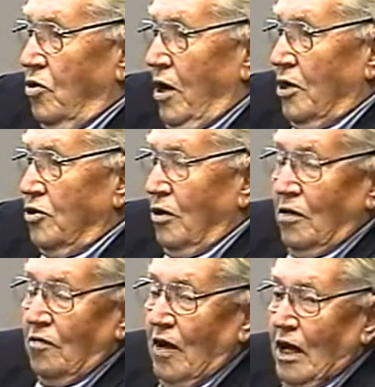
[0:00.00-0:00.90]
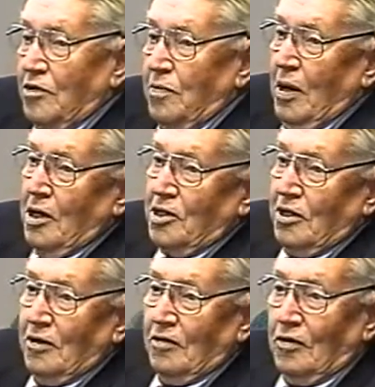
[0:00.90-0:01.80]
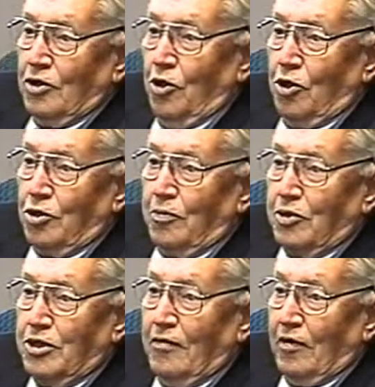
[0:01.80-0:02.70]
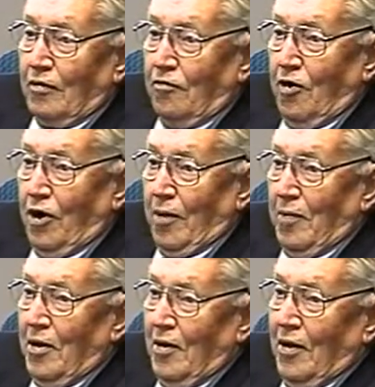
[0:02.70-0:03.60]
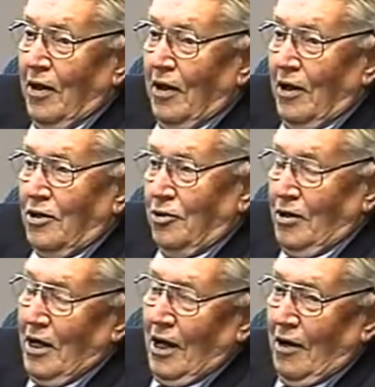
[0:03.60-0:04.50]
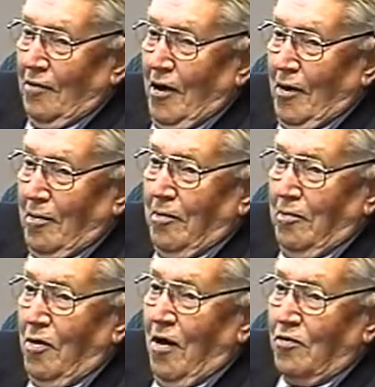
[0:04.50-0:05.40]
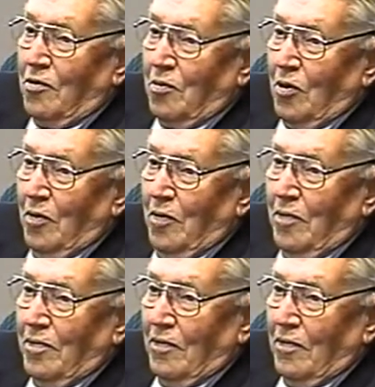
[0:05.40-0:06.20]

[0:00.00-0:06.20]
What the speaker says: treasurer and vice president of the Georgia Pacific firm. So he had a very profitable